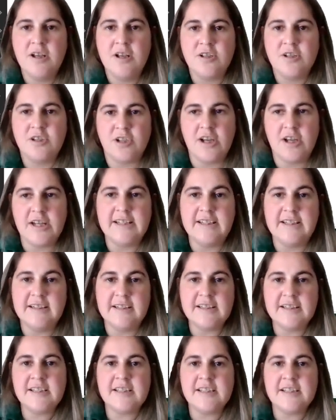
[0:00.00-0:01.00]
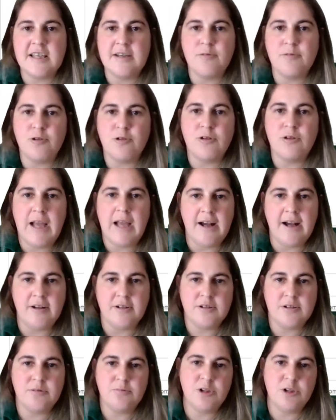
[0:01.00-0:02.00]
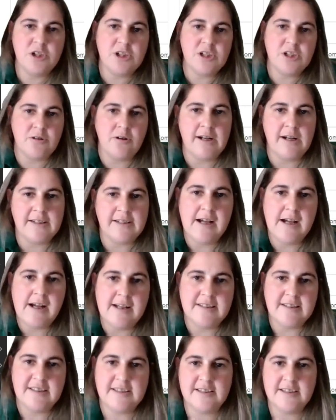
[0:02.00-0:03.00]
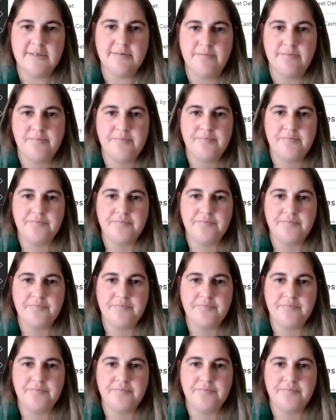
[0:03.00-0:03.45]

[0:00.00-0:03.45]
So it lists them all out, which is quite nice.